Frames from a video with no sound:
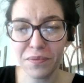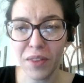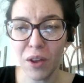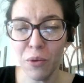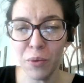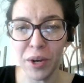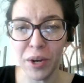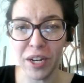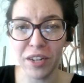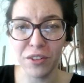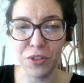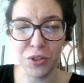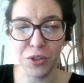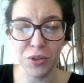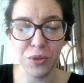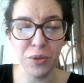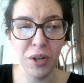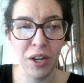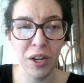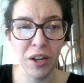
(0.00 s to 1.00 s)
We need
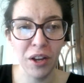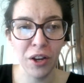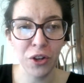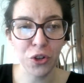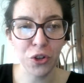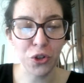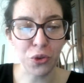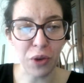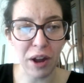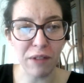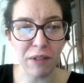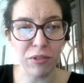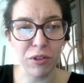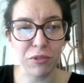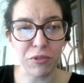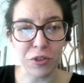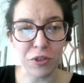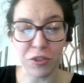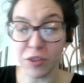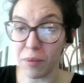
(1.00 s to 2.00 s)
to travel
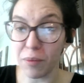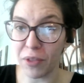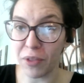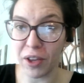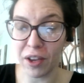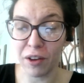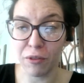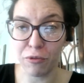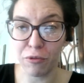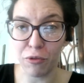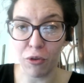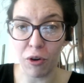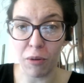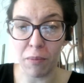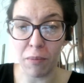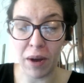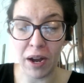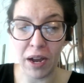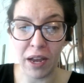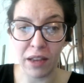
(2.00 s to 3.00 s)
for something for
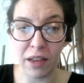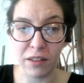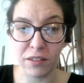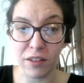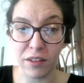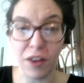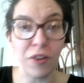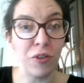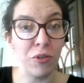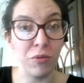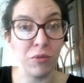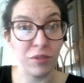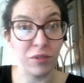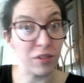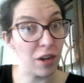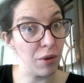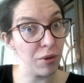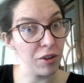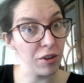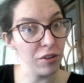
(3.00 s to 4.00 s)
my son, who's
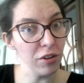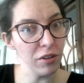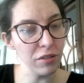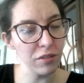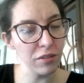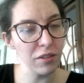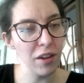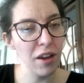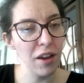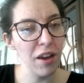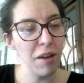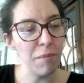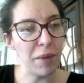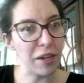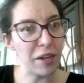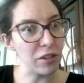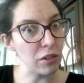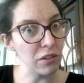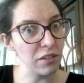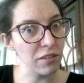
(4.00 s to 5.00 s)
now an adult, my
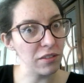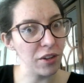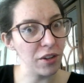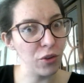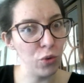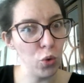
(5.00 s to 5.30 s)
adult son.